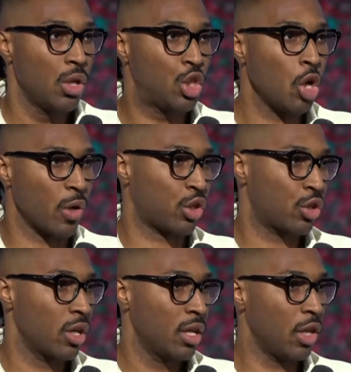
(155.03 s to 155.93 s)

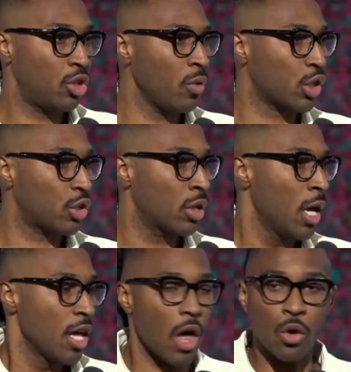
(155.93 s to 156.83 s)
the
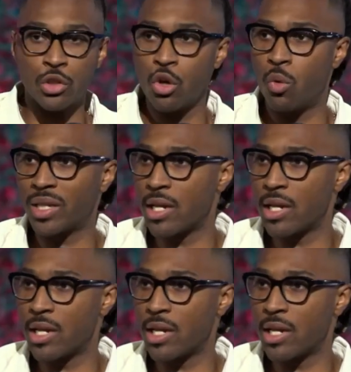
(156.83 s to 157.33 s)
Jewish, those who would